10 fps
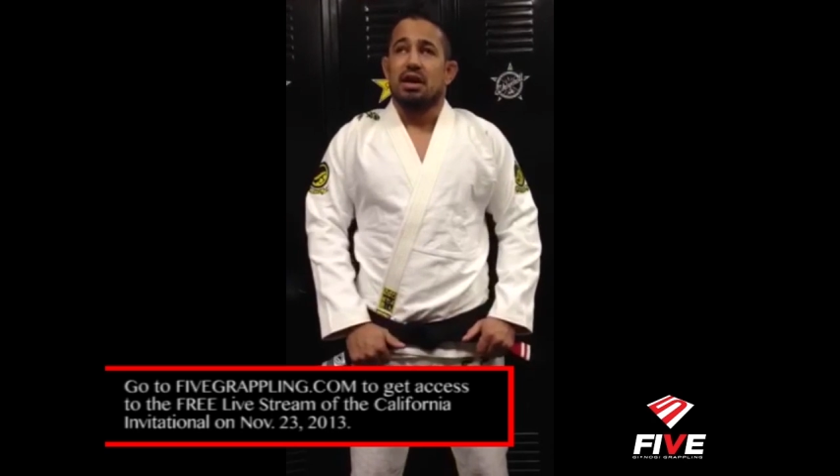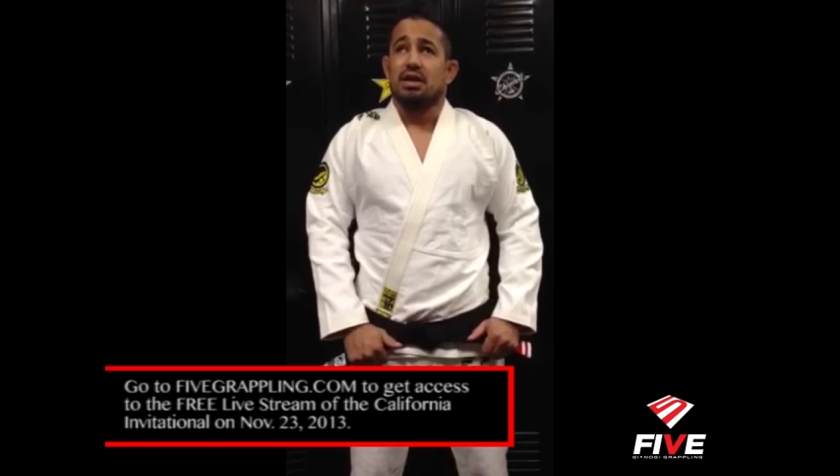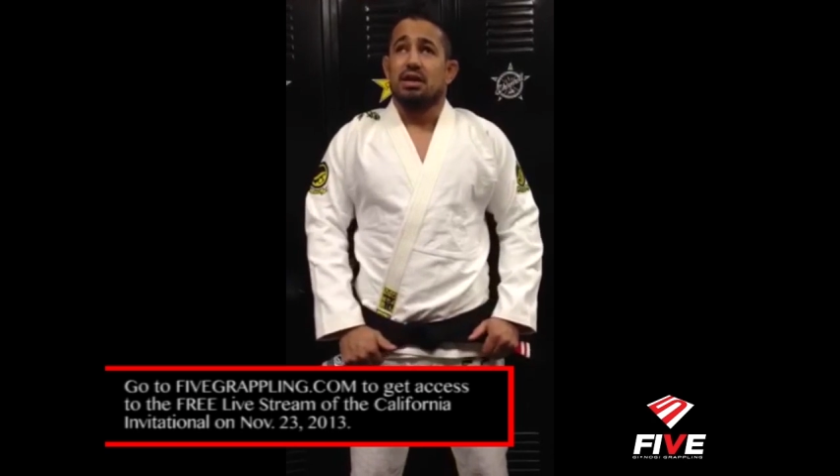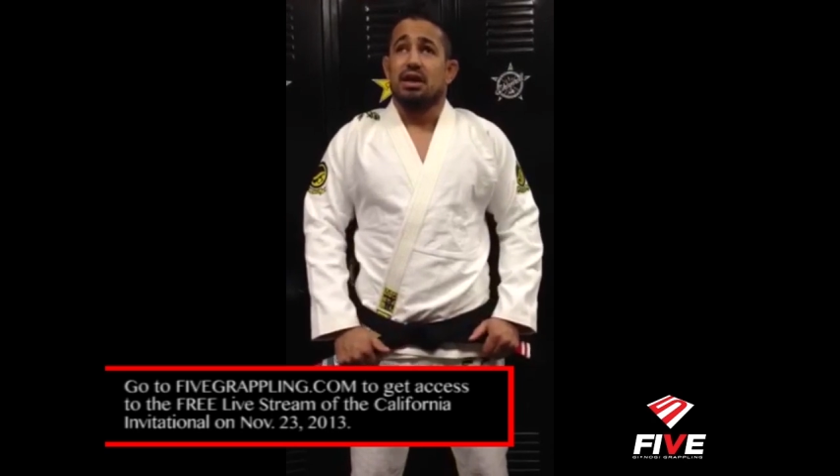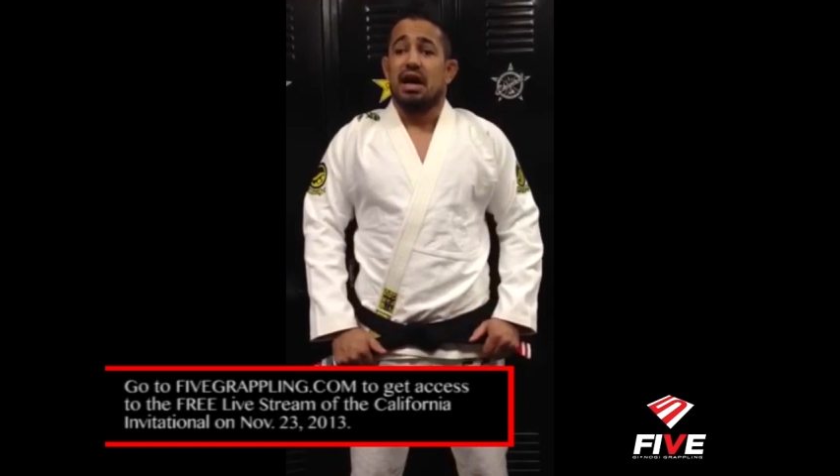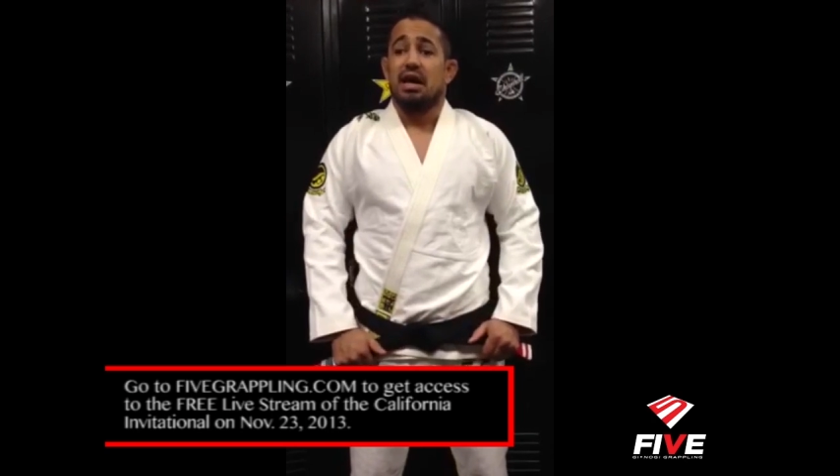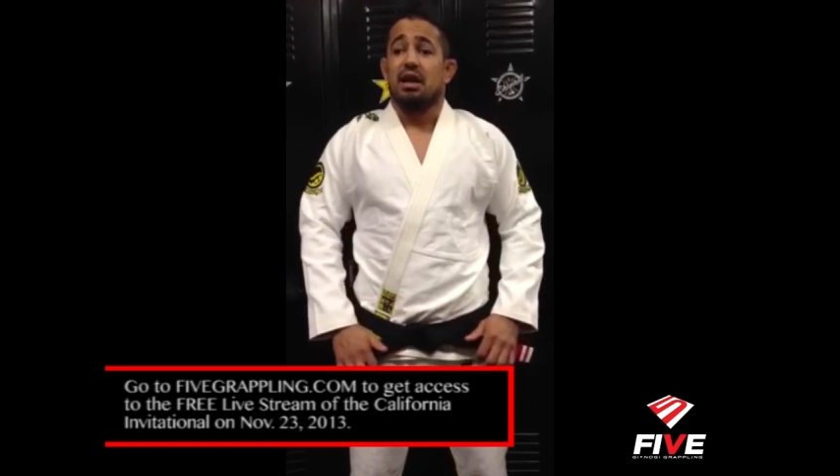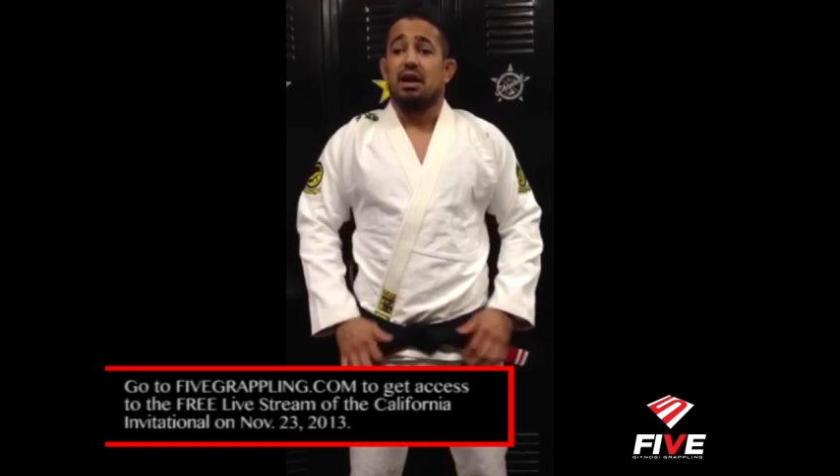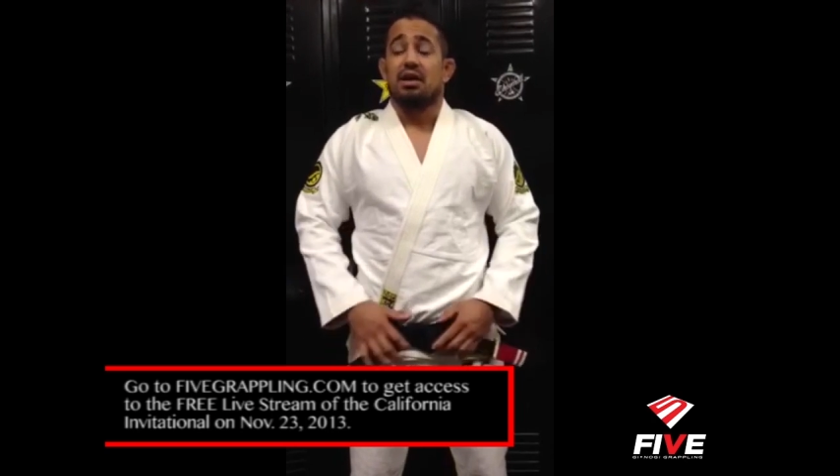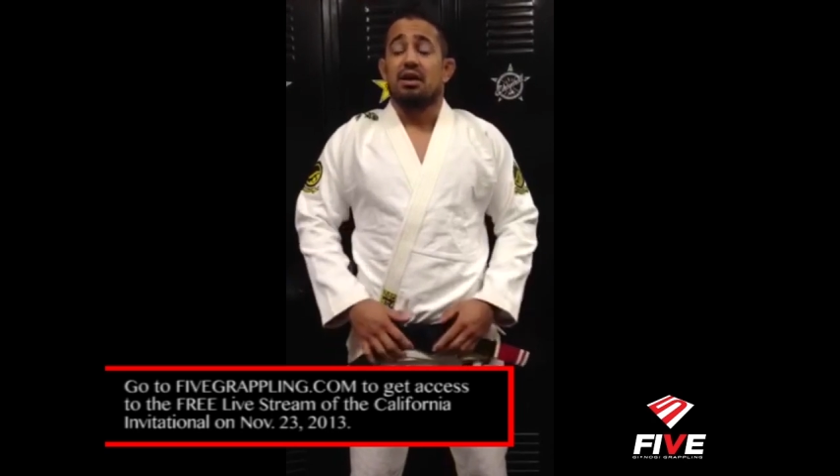and uh, I
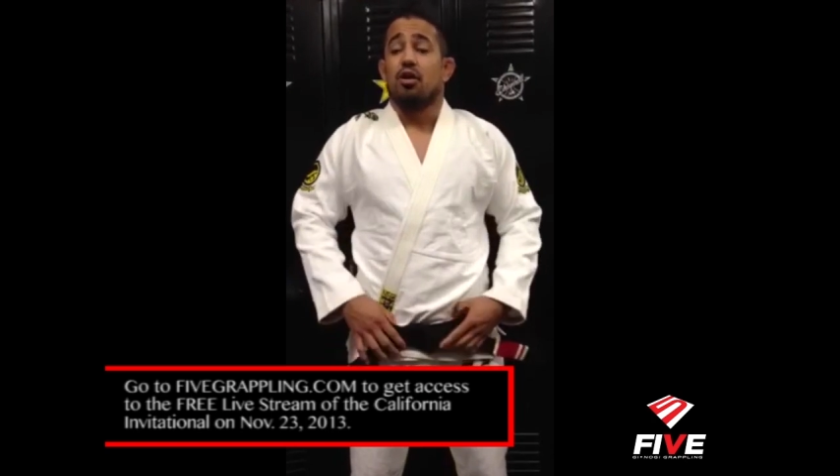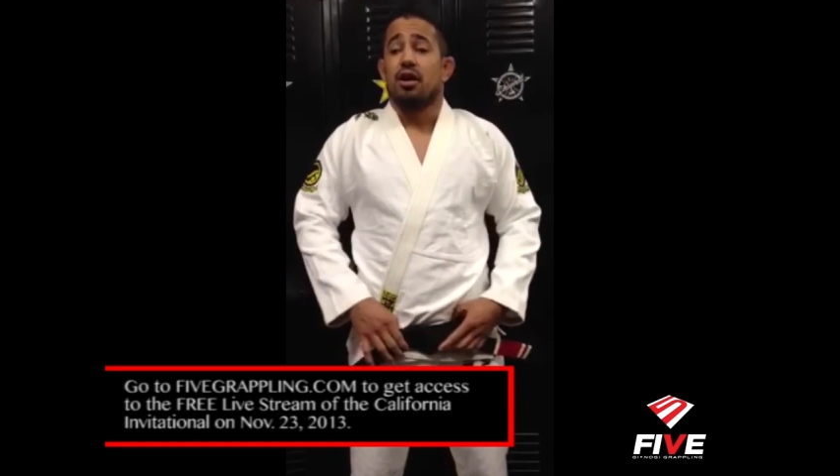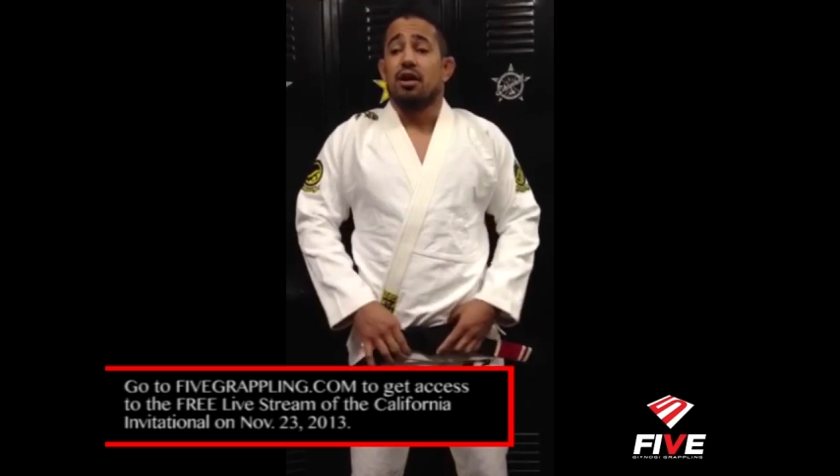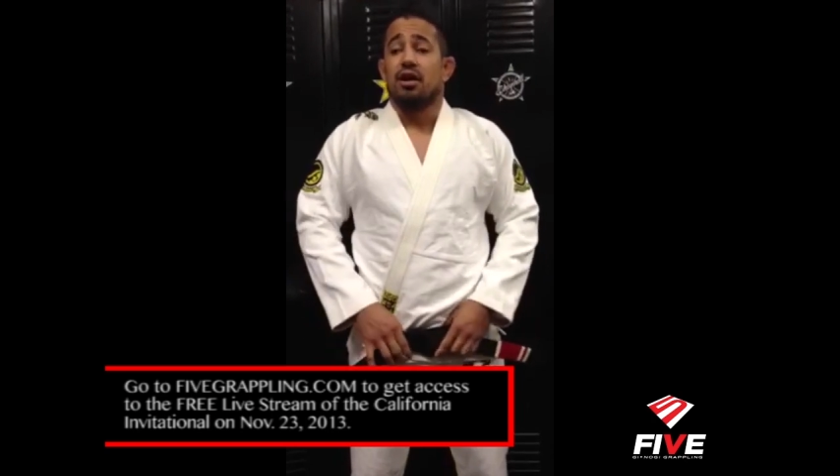like a lot.